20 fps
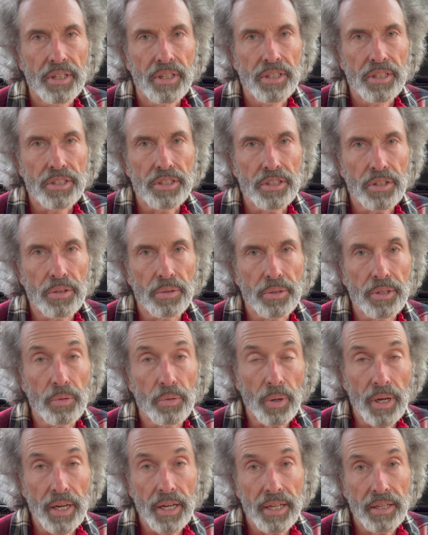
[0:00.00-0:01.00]
So in a
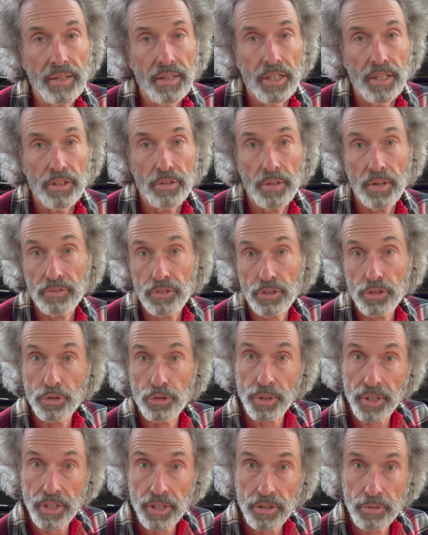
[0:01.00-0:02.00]
way, you have to
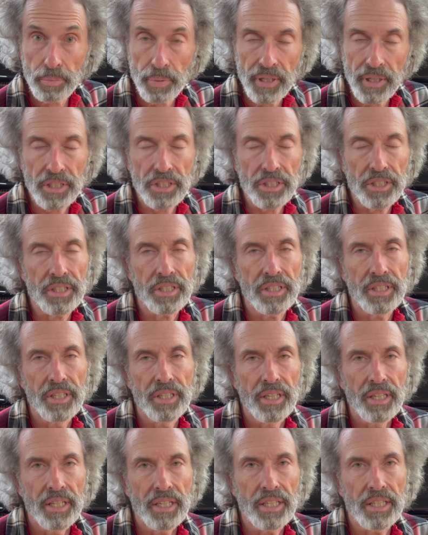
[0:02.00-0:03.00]
trick your patient
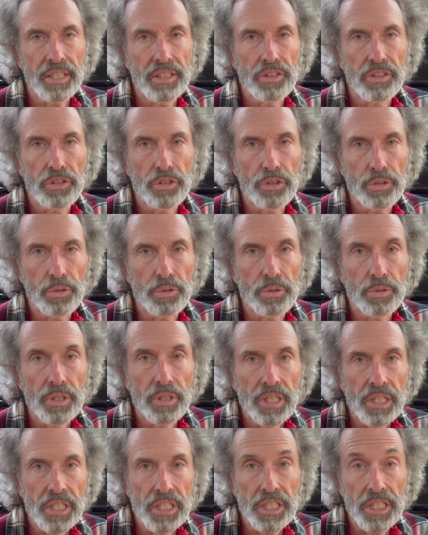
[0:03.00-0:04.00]
into
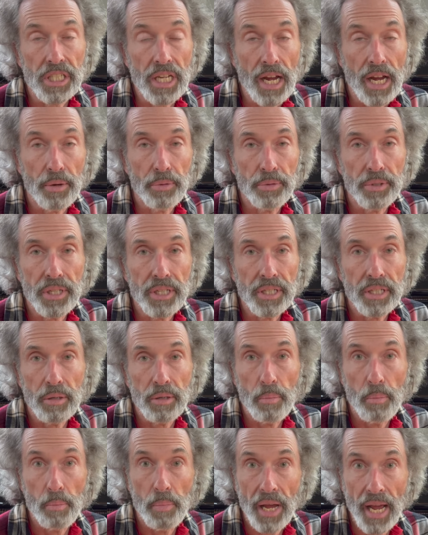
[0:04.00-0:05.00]
sounding
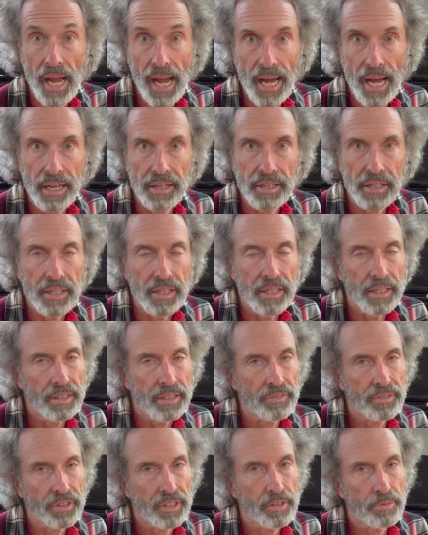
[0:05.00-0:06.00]
bad. You
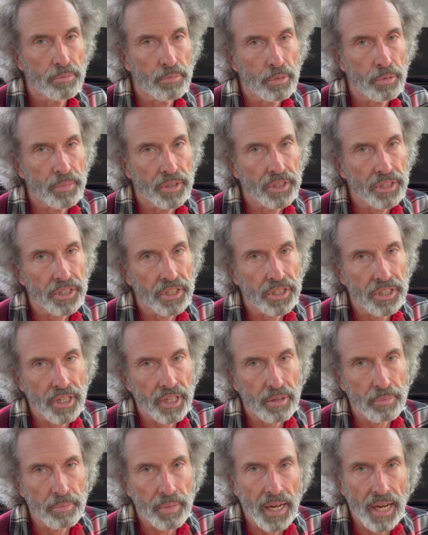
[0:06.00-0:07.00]
have to give them permission to
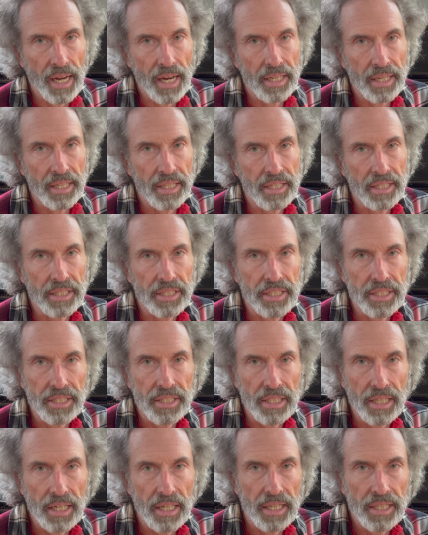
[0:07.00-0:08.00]
sound bad, and it's
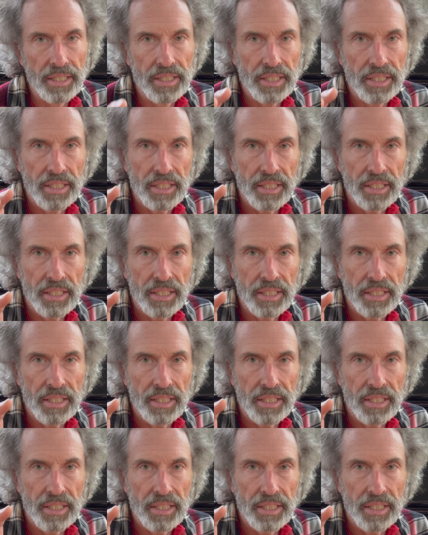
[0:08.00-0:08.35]
not